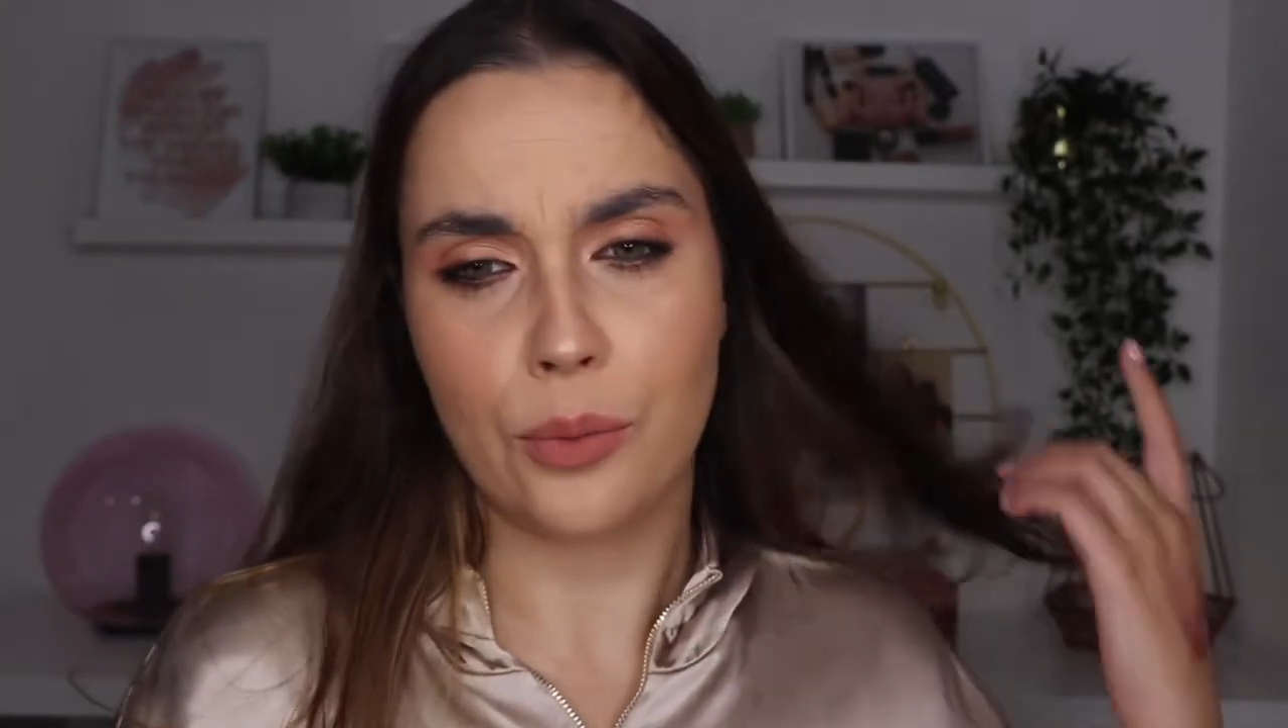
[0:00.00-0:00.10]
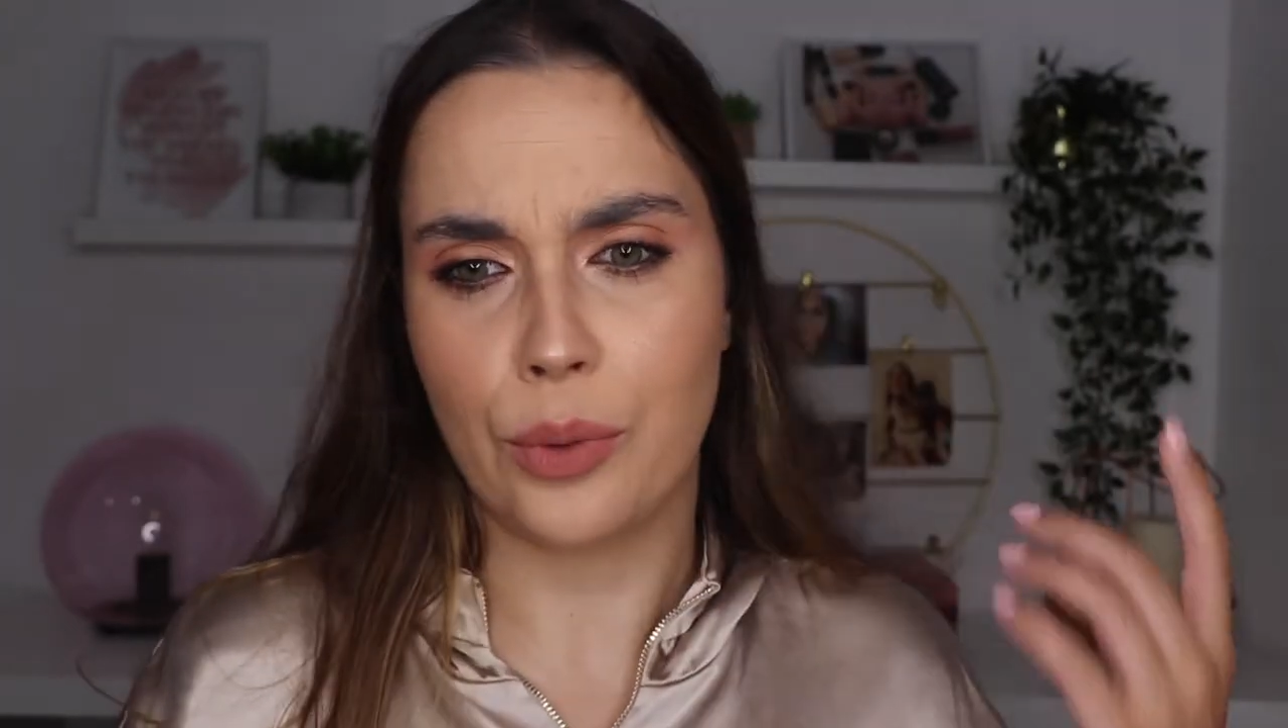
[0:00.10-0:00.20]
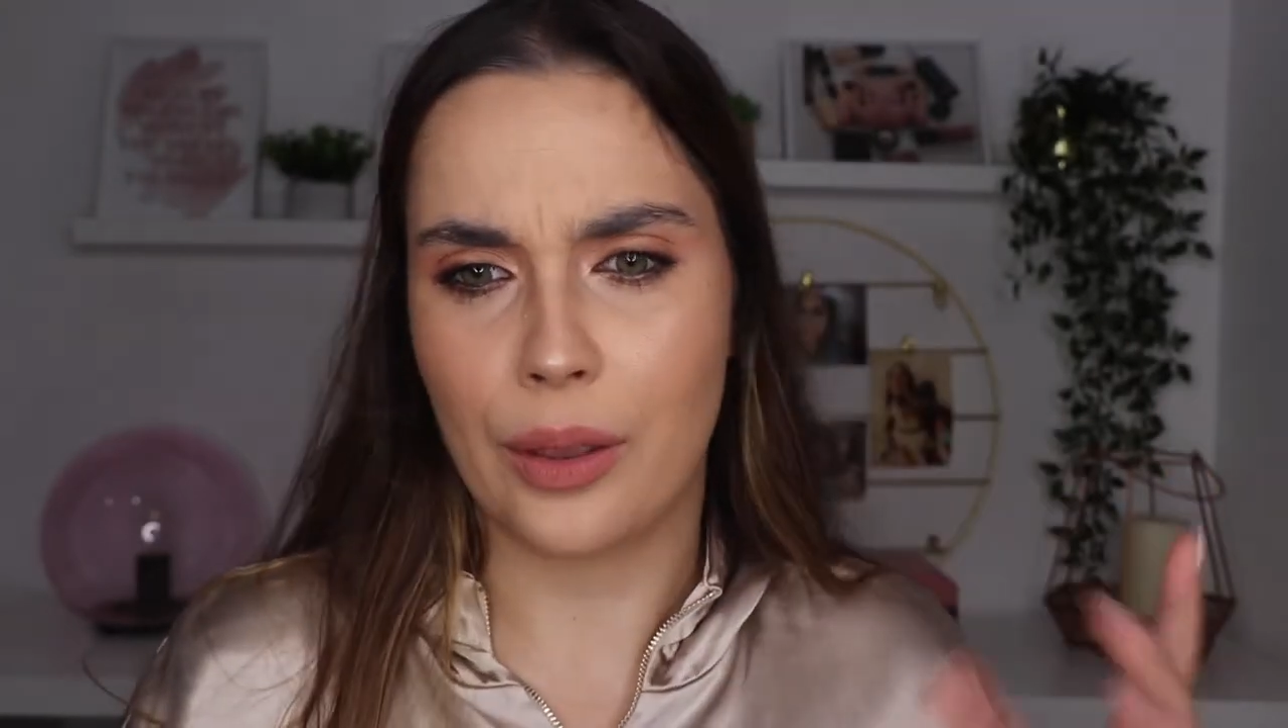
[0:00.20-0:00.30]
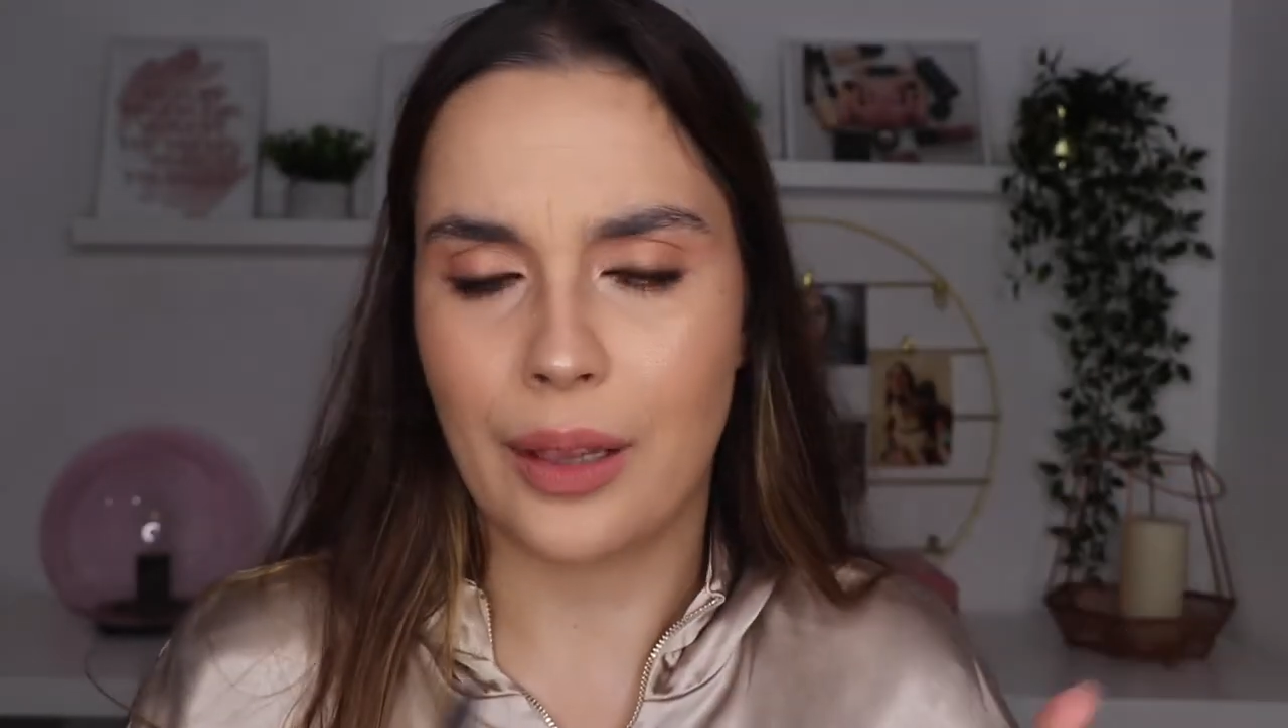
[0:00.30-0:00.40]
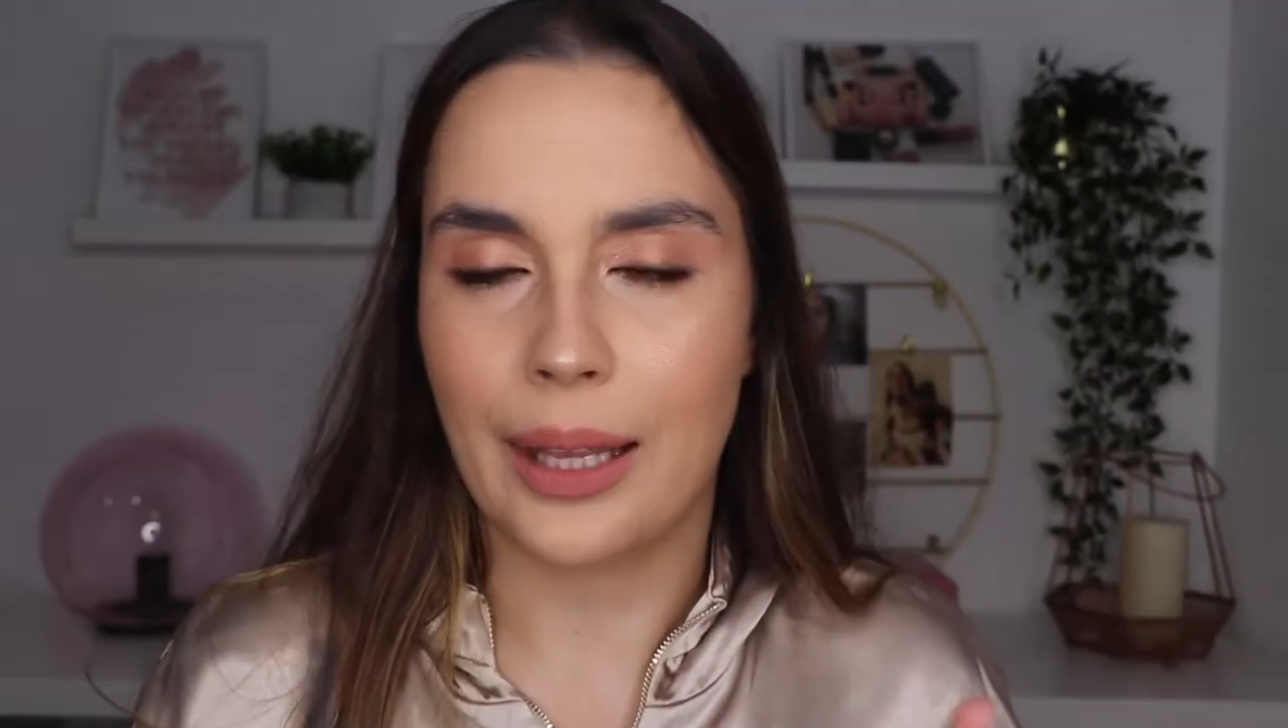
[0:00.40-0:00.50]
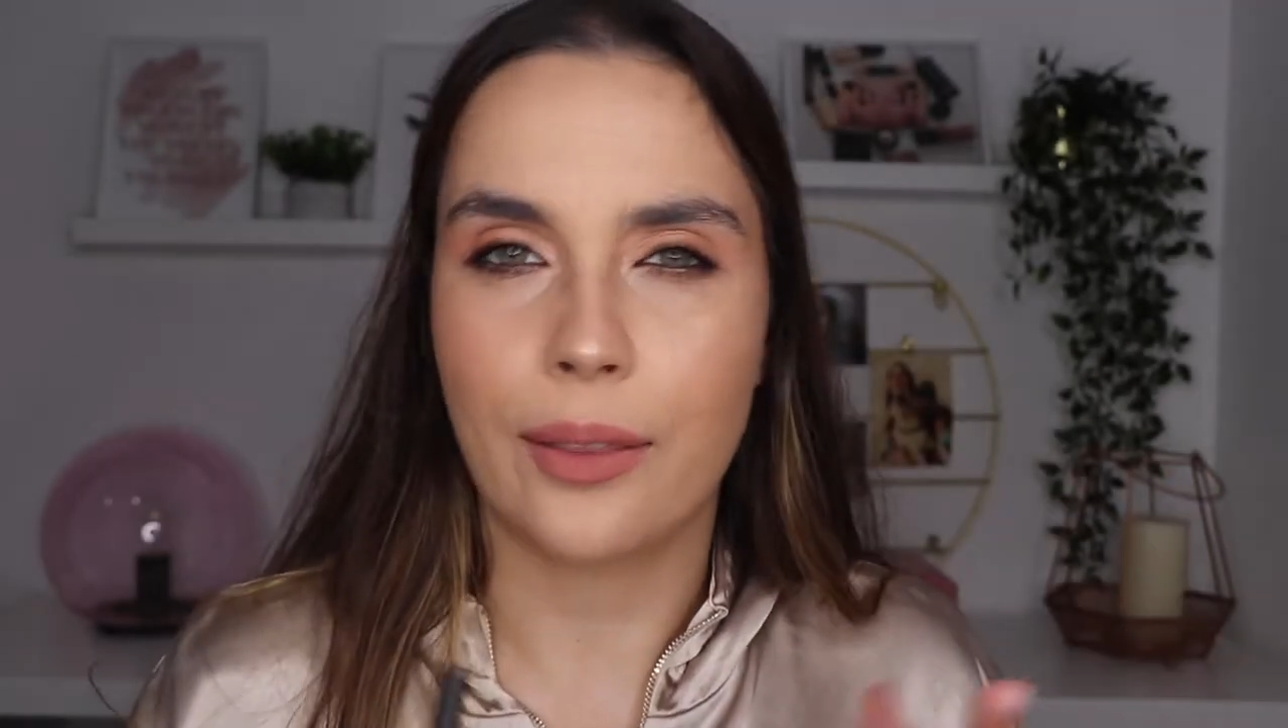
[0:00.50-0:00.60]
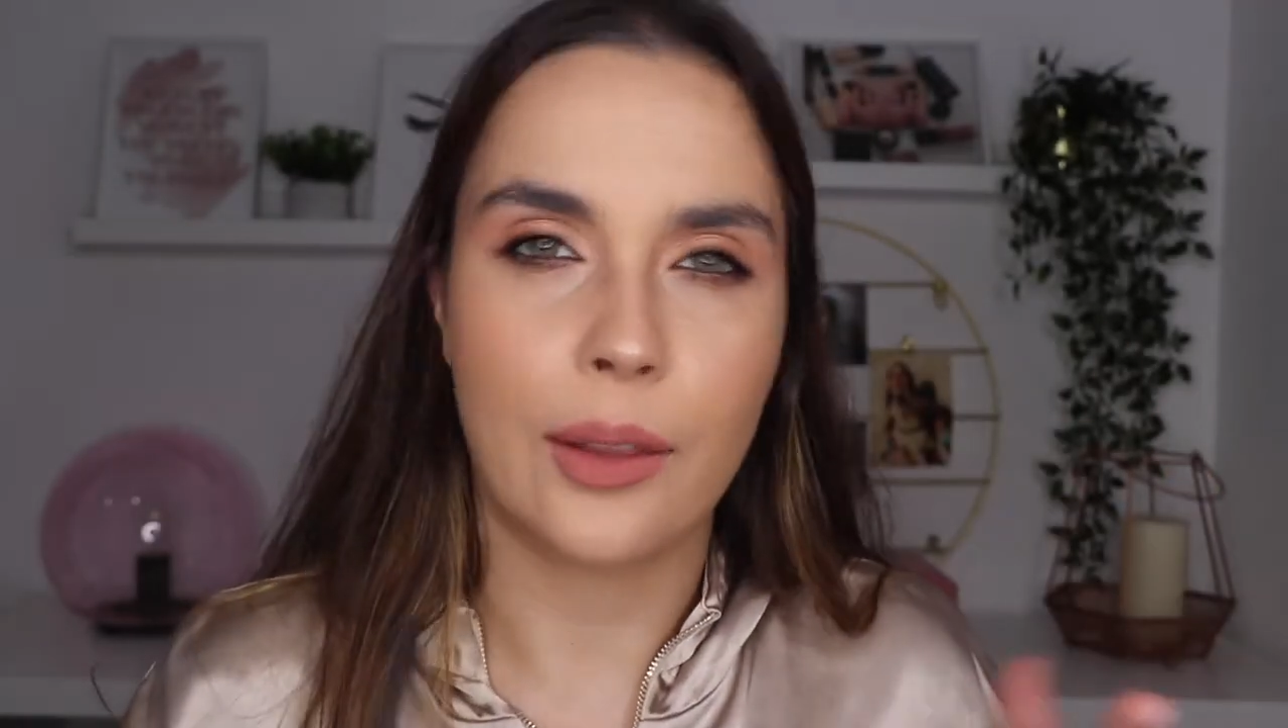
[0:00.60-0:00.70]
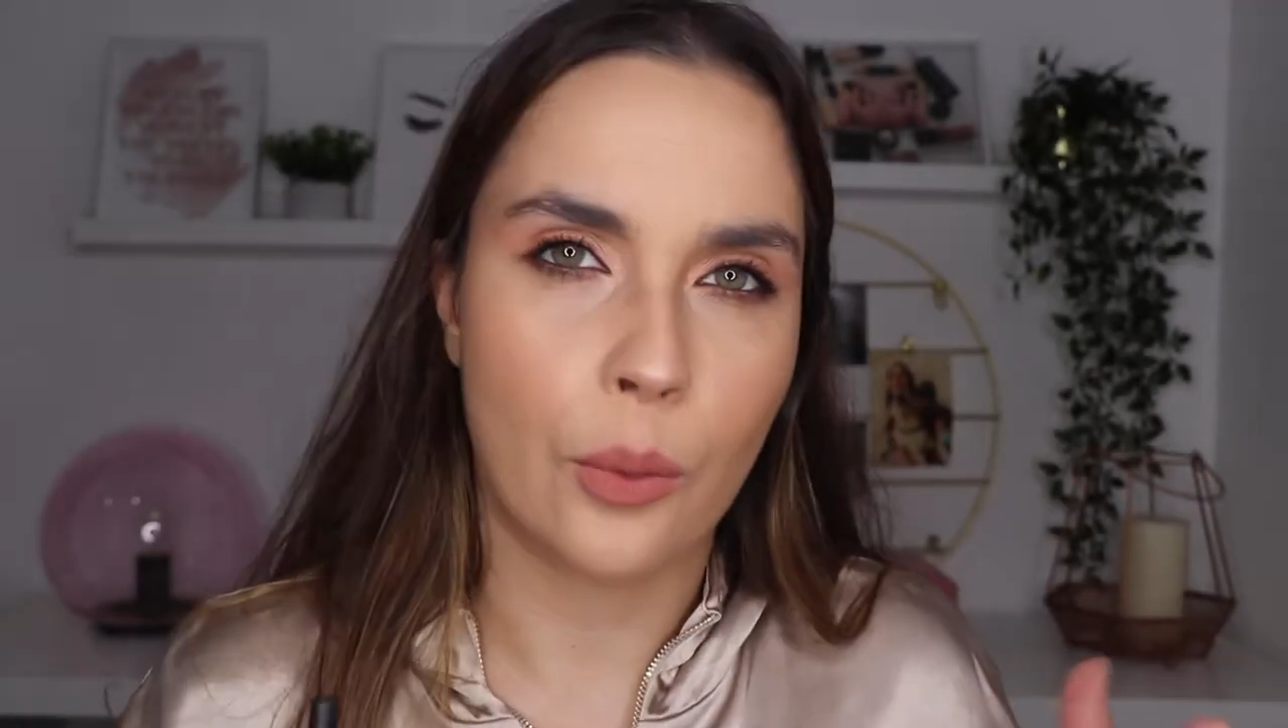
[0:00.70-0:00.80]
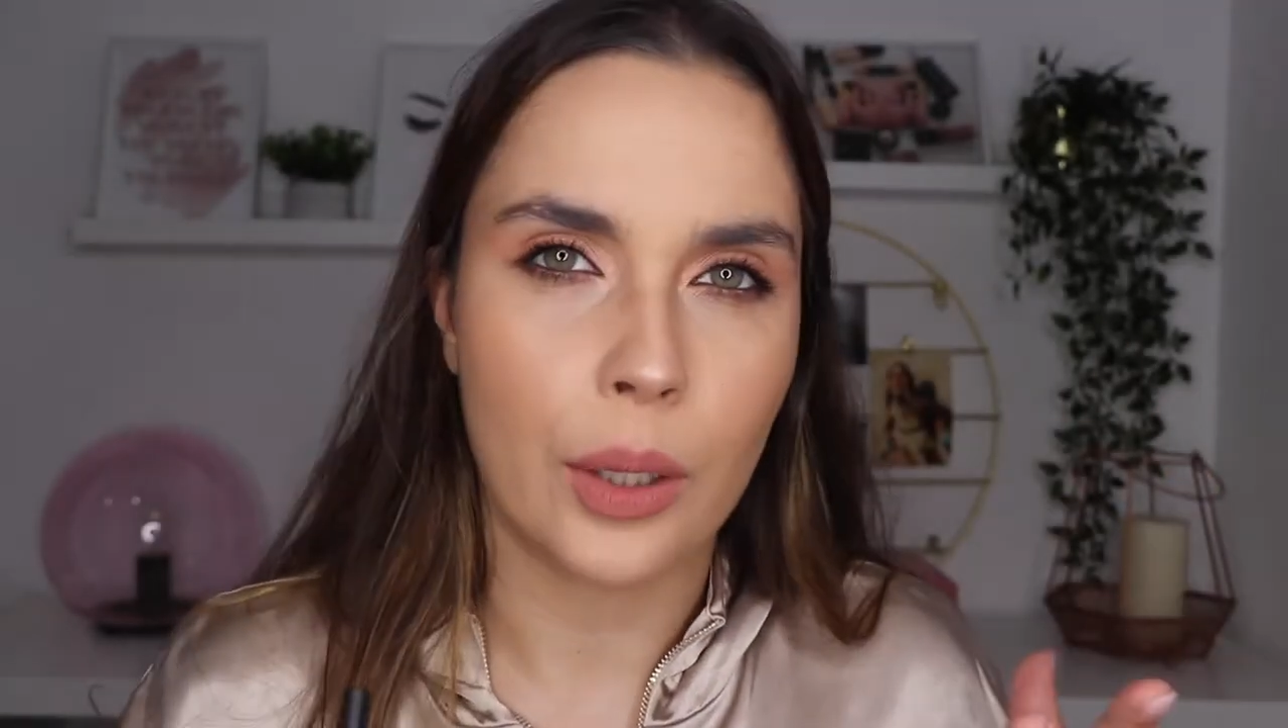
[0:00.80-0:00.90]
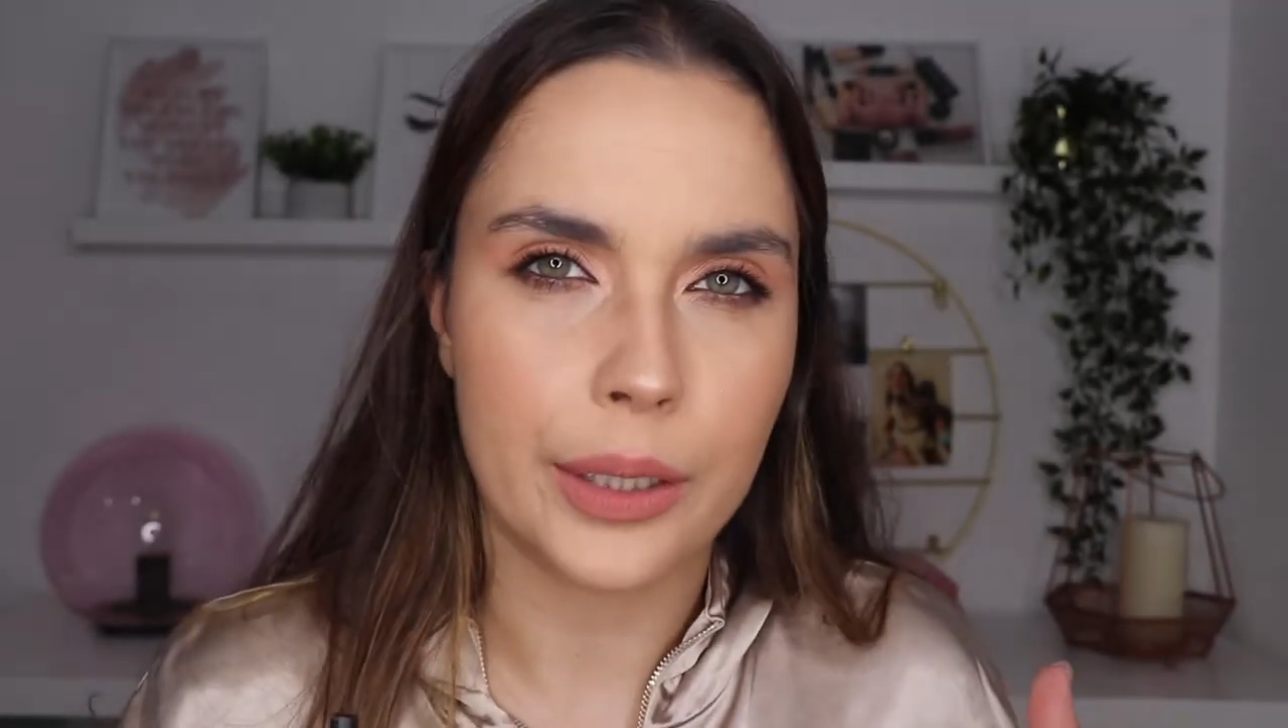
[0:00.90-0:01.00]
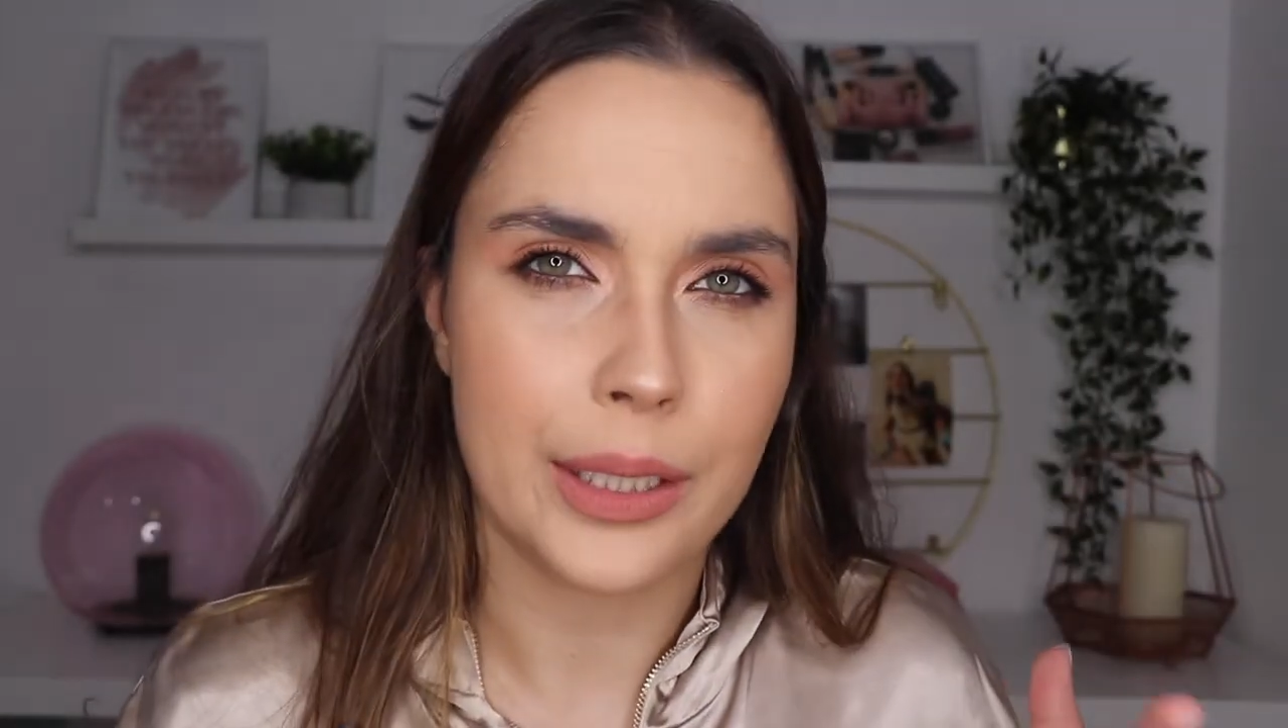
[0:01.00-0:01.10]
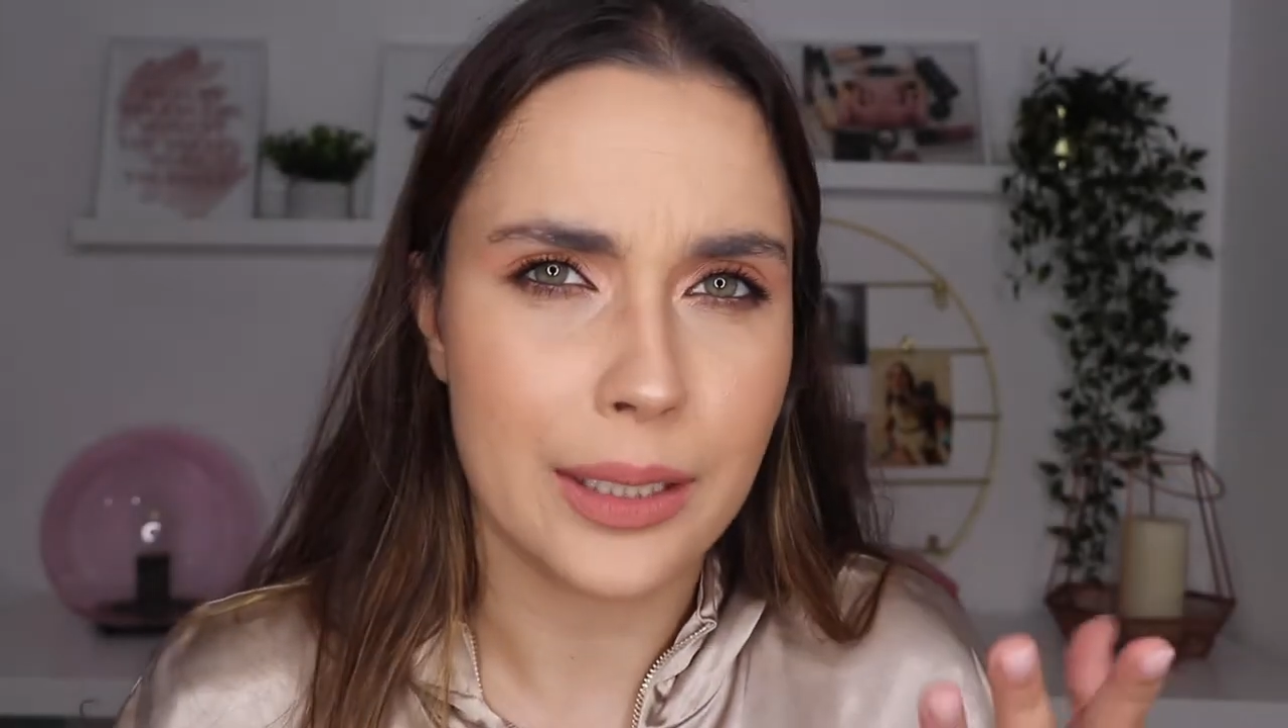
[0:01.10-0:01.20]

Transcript: with like the quality.